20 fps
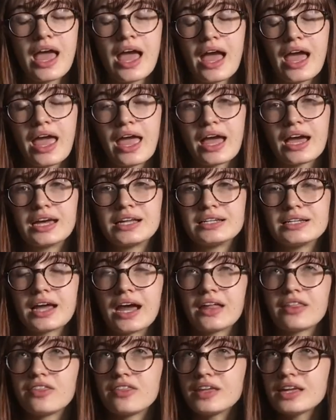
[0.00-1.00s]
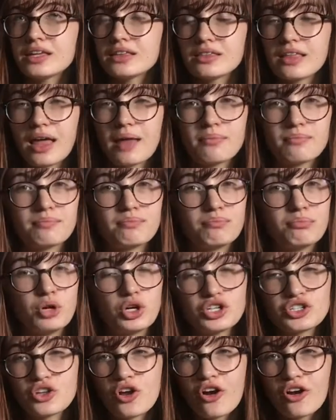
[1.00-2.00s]
and I think that
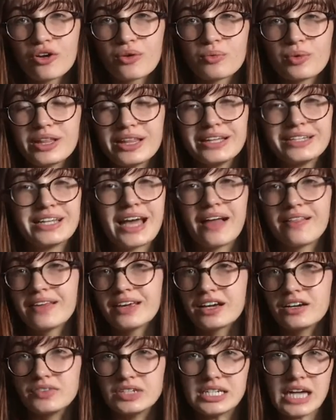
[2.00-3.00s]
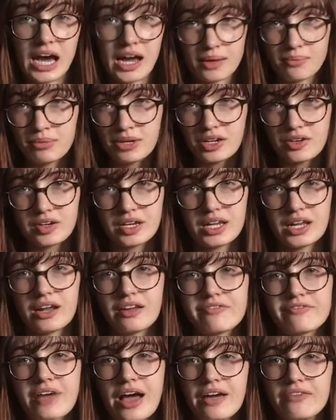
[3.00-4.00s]
books are really telling of a time period.
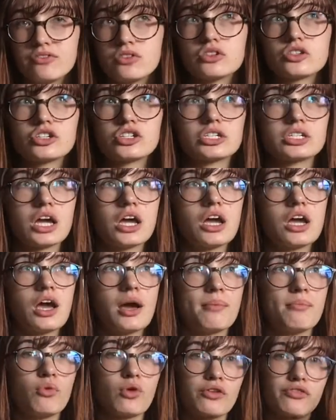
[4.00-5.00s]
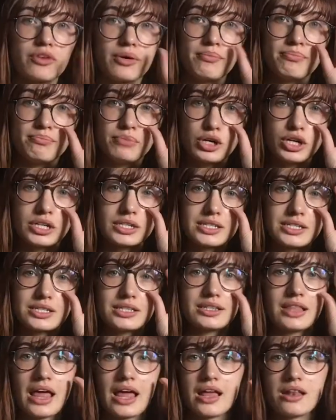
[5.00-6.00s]
I've learned more from books
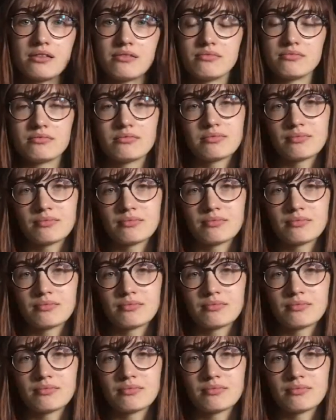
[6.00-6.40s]
than